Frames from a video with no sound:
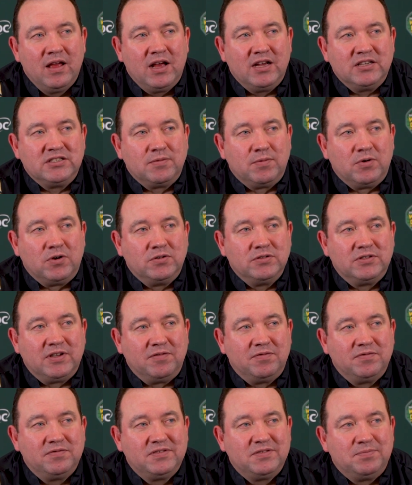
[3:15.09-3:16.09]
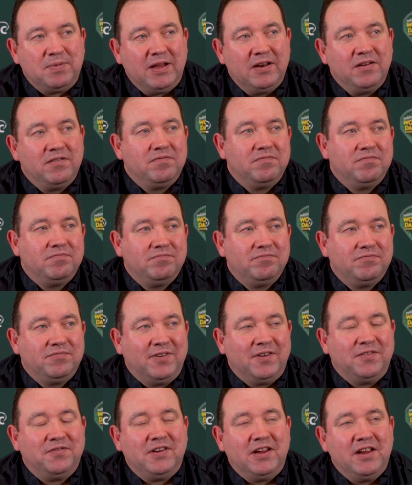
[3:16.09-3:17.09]
I suppose I've spent
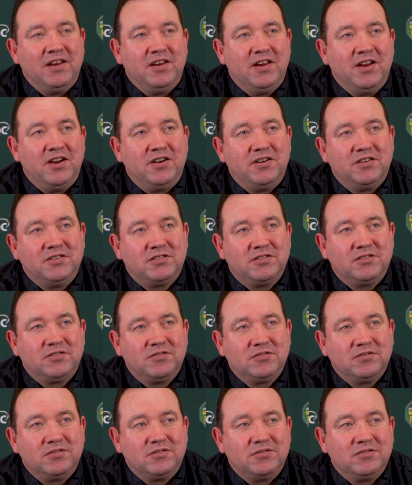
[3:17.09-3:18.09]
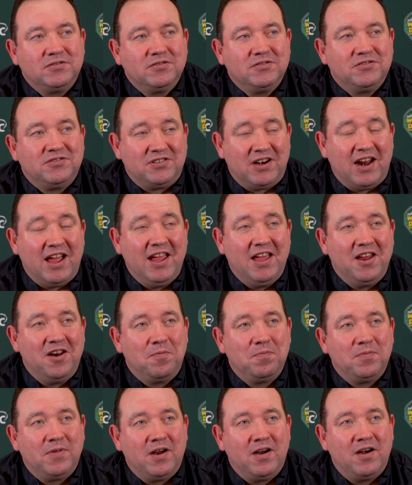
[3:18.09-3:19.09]
fifteen years trying
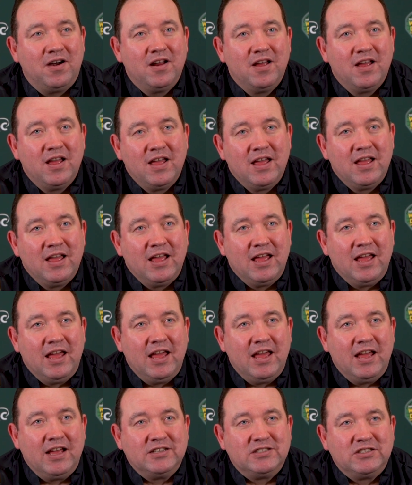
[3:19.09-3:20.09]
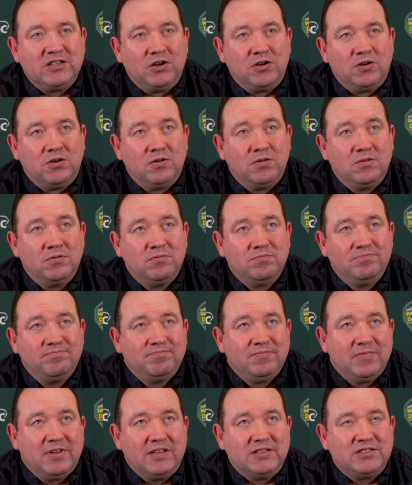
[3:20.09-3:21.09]
up there. Uh, so
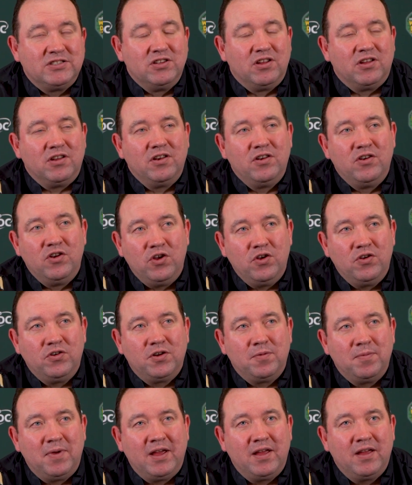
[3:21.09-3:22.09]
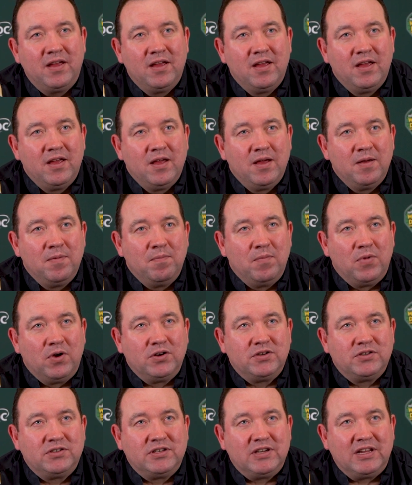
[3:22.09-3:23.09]
it's nothing new to me.
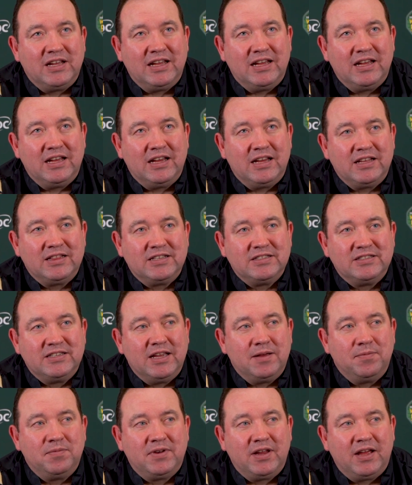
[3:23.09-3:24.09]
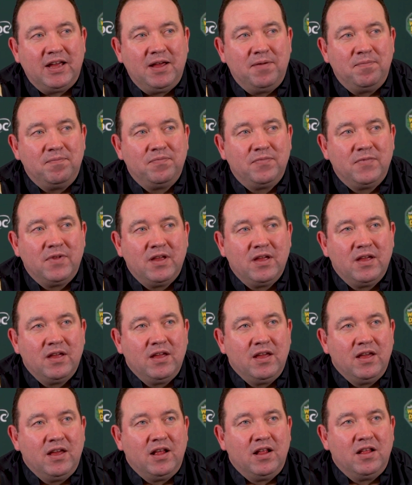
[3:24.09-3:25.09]
But uh, at the same time, uh,
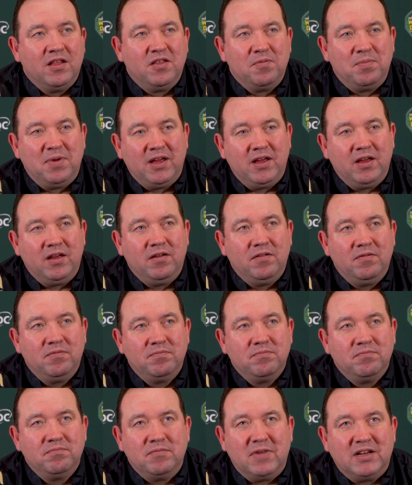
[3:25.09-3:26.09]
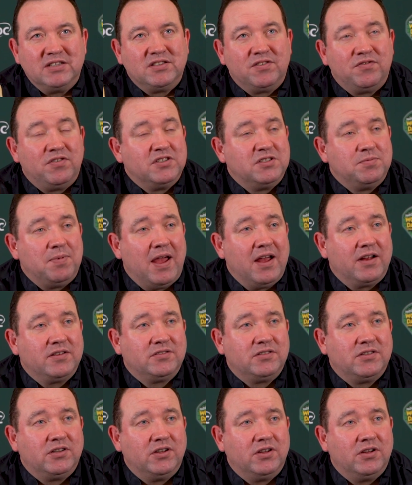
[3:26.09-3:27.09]
there'll be massive
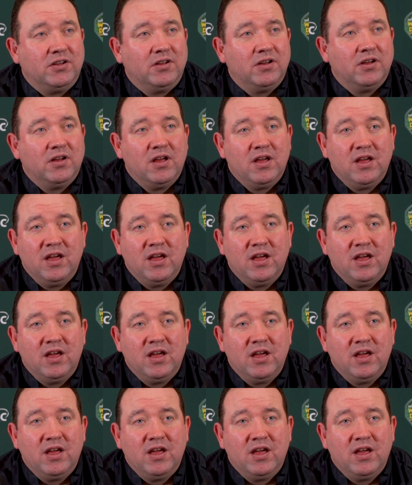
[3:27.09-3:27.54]
respect to